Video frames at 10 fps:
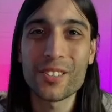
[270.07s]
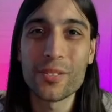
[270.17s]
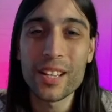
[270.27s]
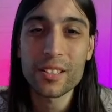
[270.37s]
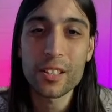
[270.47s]

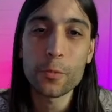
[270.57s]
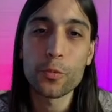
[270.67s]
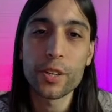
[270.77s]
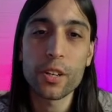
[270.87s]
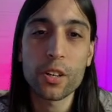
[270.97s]
next up
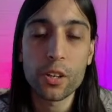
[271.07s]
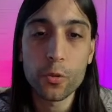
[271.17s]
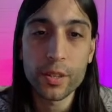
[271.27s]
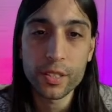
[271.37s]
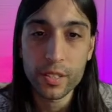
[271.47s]
we are
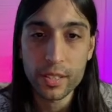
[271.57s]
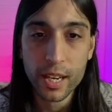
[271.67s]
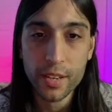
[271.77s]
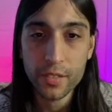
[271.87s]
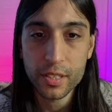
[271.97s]
going to
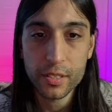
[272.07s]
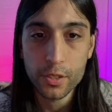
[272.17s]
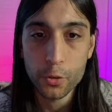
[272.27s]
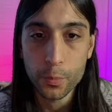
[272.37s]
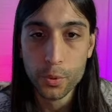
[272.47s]
dive
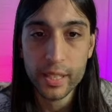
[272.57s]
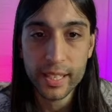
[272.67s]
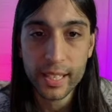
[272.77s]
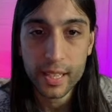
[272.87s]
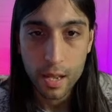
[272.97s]
into
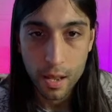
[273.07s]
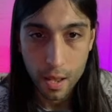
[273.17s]
printing